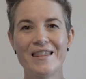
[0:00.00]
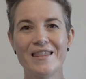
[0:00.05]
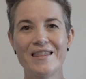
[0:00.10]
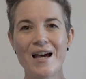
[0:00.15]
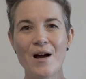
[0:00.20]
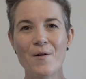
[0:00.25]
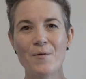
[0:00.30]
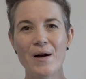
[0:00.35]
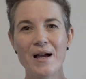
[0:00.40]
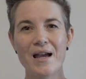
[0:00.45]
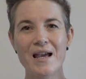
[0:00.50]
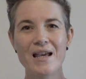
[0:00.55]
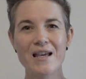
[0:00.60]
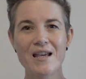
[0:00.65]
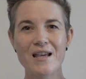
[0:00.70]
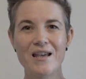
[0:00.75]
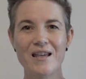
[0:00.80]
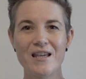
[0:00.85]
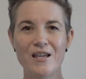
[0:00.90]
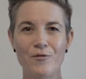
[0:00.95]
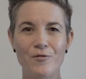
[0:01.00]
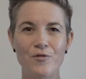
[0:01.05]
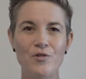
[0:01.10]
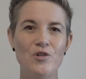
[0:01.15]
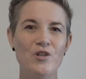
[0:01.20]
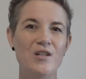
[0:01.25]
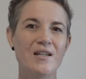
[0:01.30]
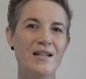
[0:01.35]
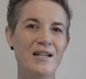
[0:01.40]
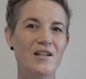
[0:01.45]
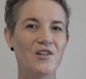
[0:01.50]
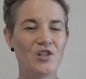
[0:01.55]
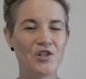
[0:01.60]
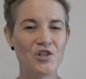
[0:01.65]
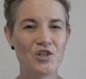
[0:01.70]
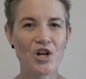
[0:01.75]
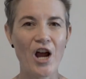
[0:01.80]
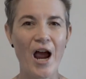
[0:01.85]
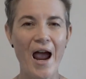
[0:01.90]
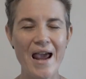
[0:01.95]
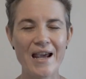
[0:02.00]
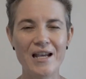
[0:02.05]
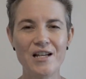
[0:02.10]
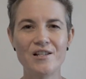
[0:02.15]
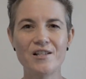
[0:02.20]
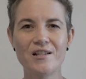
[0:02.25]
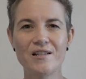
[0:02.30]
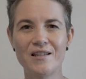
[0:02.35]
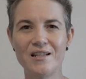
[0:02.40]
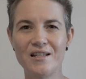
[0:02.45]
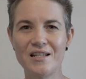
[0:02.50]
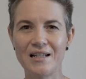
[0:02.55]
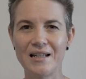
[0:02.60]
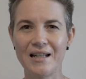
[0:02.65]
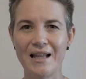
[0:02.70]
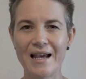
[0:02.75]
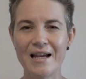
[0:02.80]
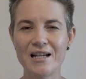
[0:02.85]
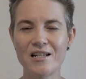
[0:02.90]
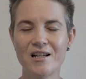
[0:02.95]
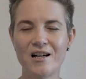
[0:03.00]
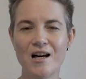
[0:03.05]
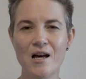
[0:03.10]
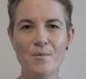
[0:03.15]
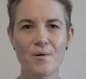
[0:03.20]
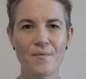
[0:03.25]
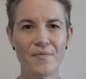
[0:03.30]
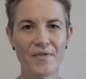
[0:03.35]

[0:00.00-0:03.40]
That way, if you need to change the delay time